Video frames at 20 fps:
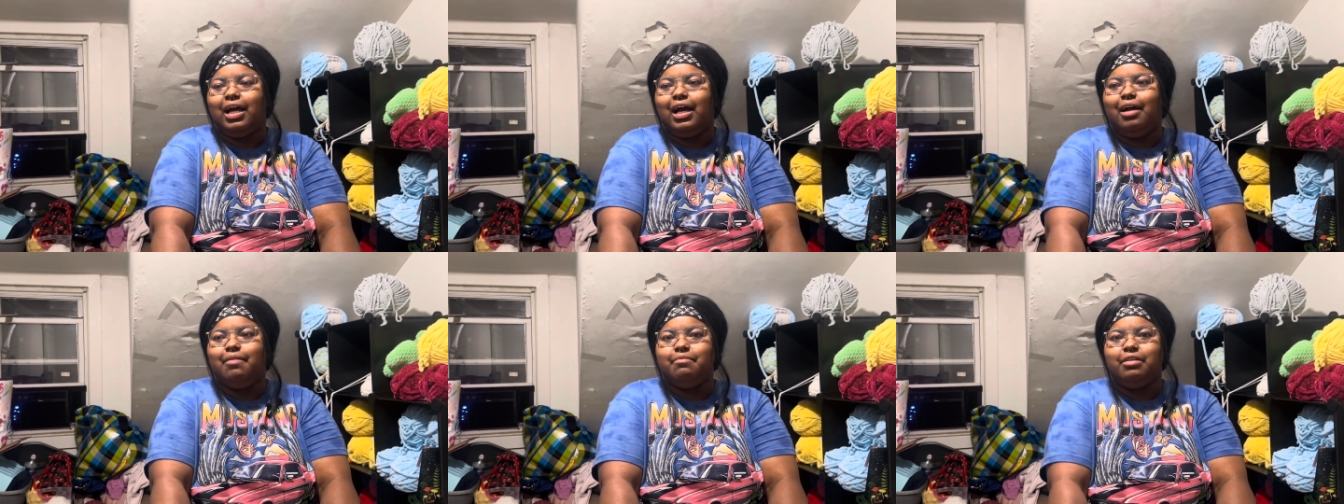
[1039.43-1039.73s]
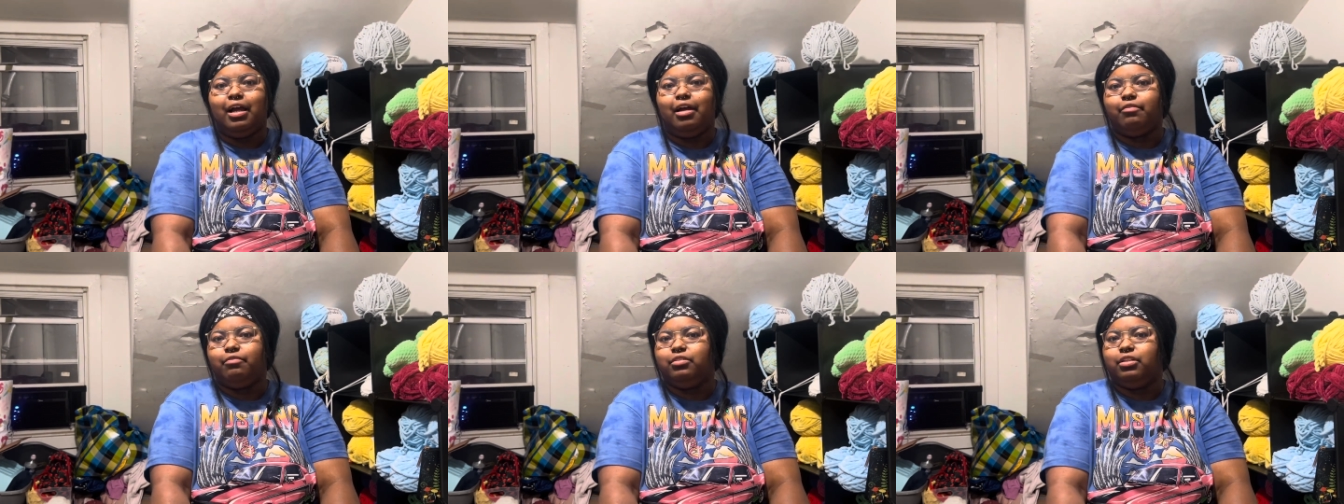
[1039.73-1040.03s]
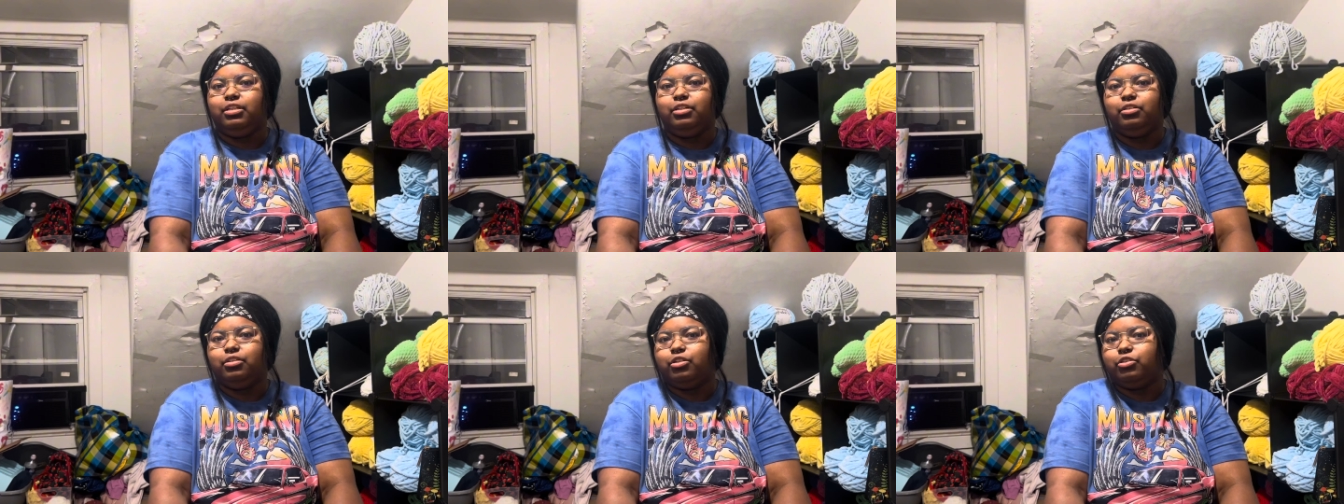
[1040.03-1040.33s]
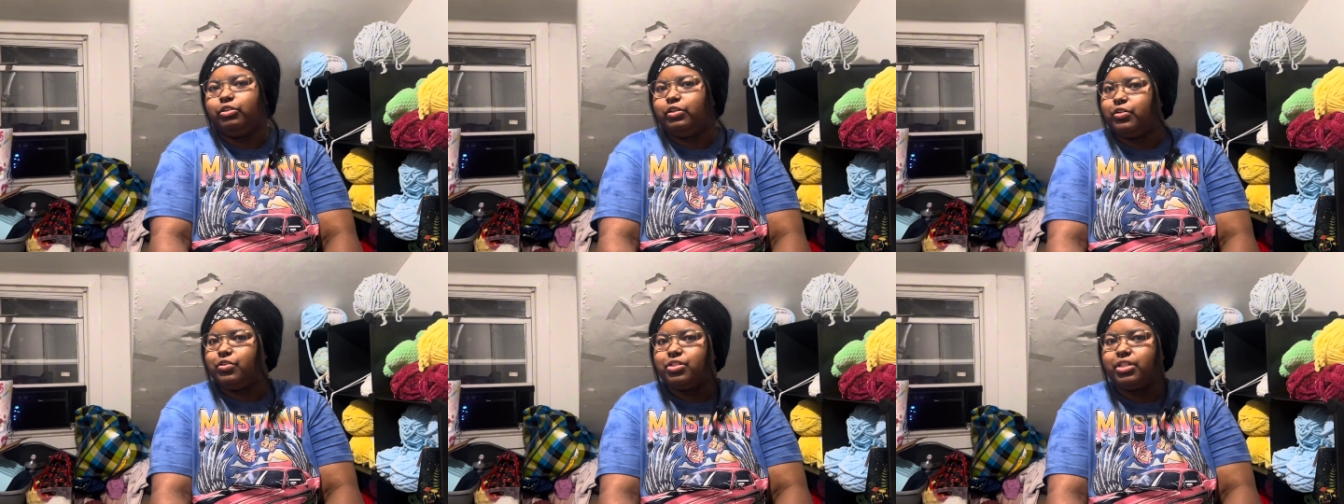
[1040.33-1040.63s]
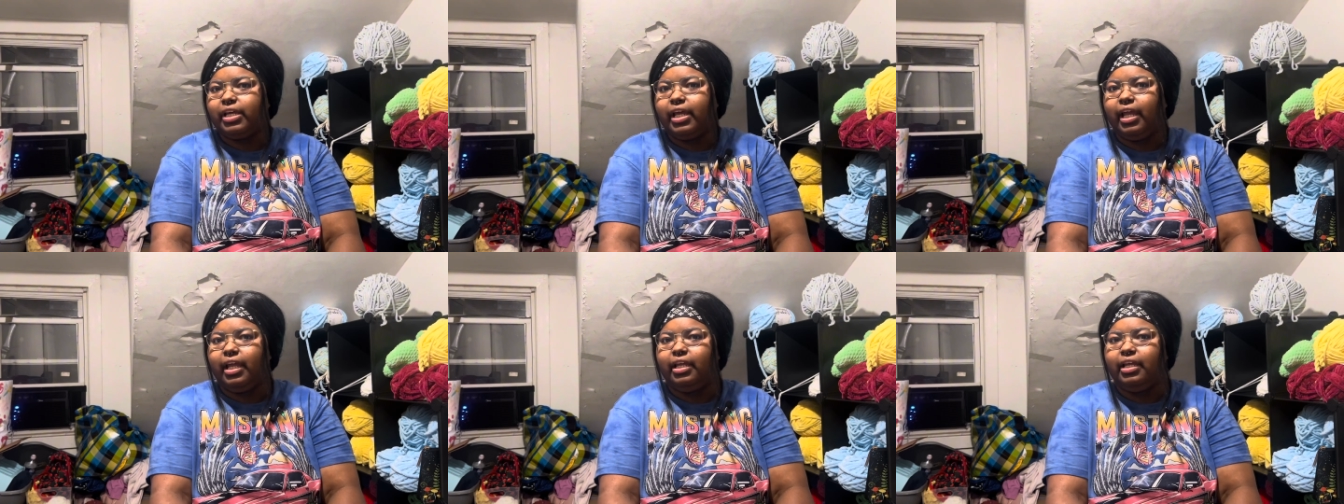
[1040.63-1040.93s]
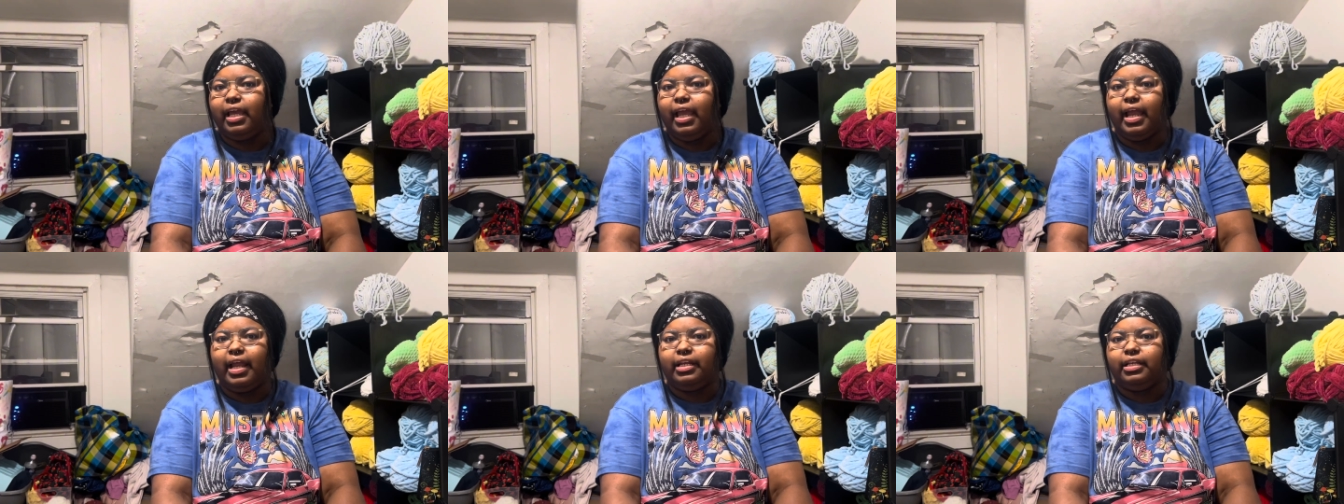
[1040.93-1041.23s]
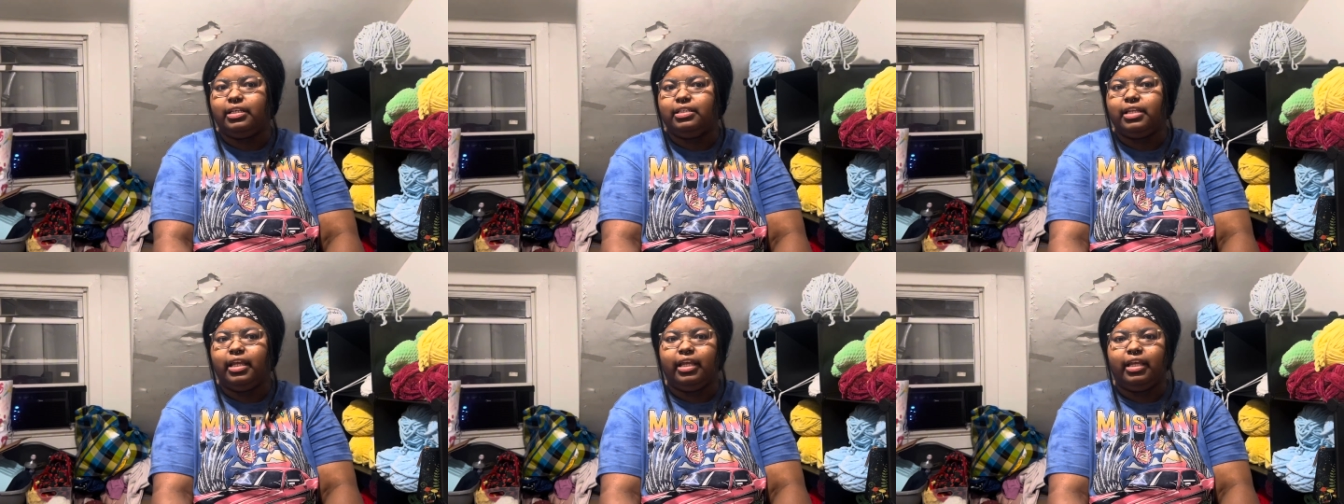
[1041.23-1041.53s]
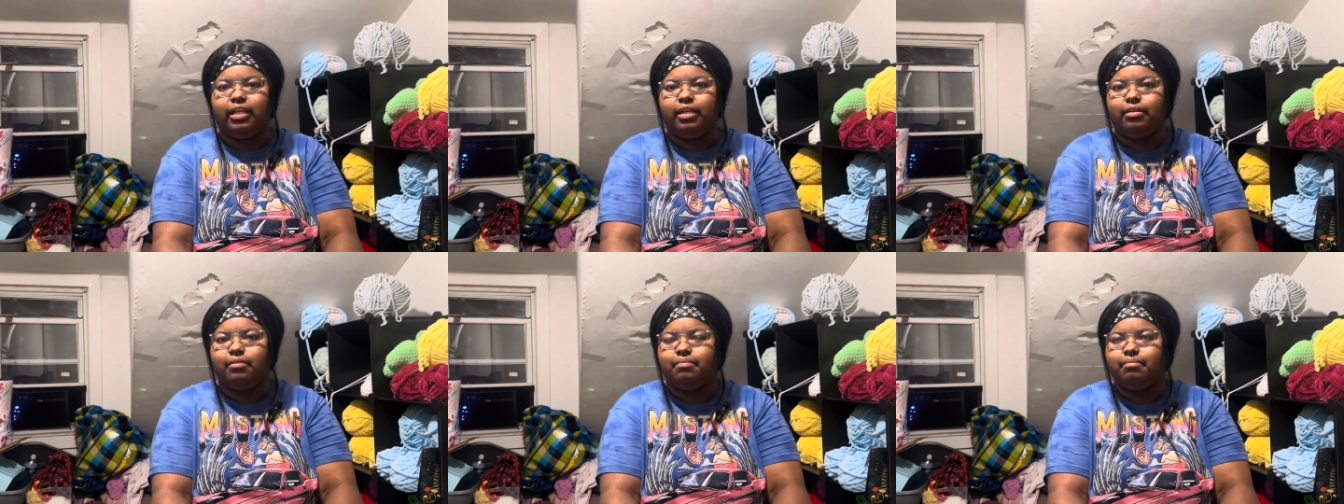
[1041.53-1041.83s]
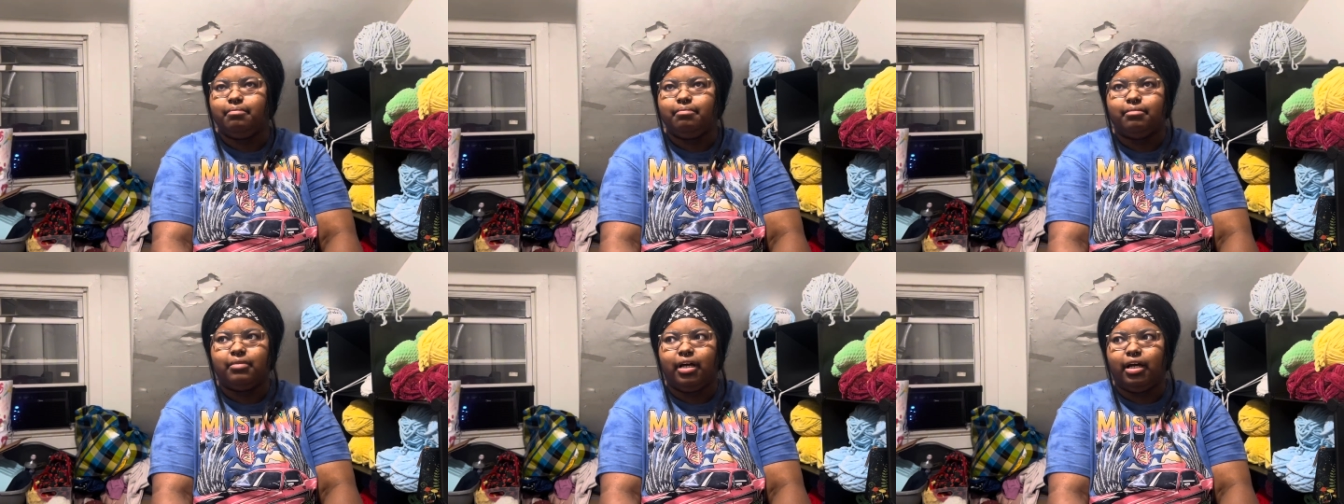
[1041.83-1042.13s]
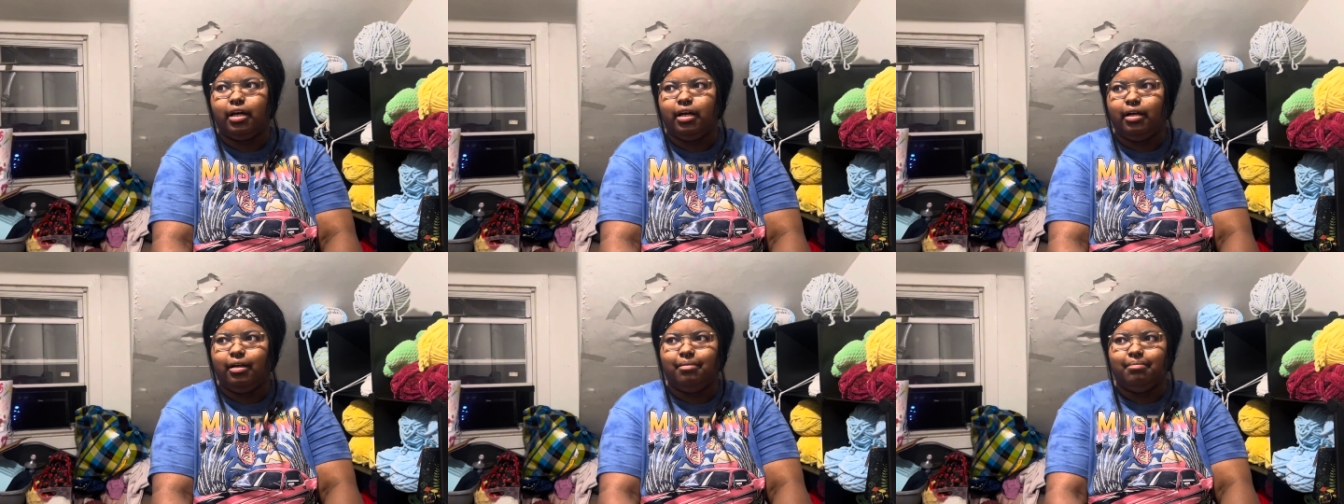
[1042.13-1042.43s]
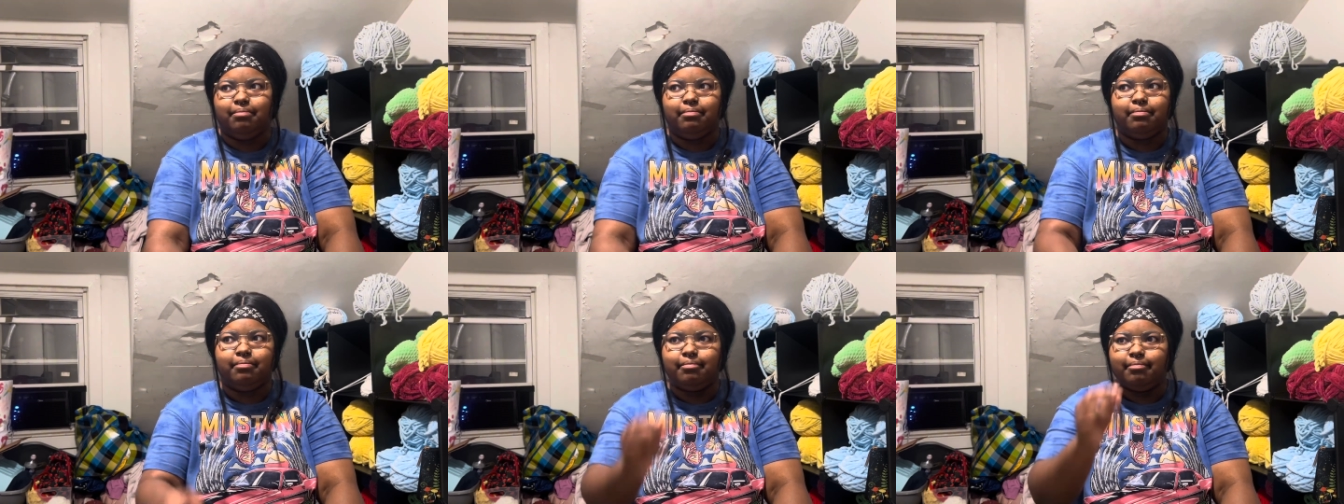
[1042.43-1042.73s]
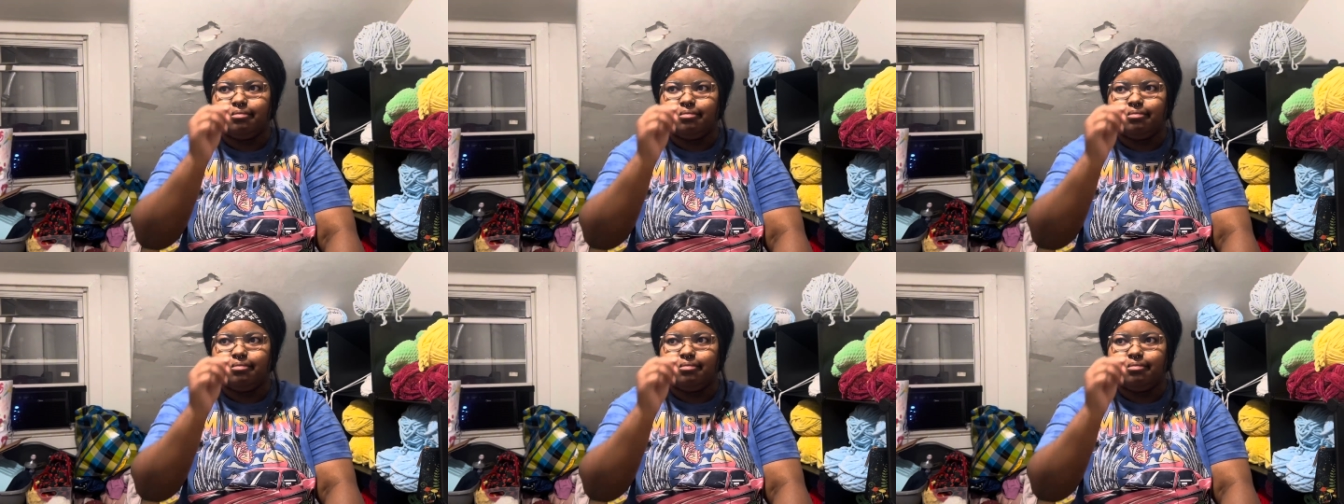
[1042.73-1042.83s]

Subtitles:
I'm not really going to crochet anything um,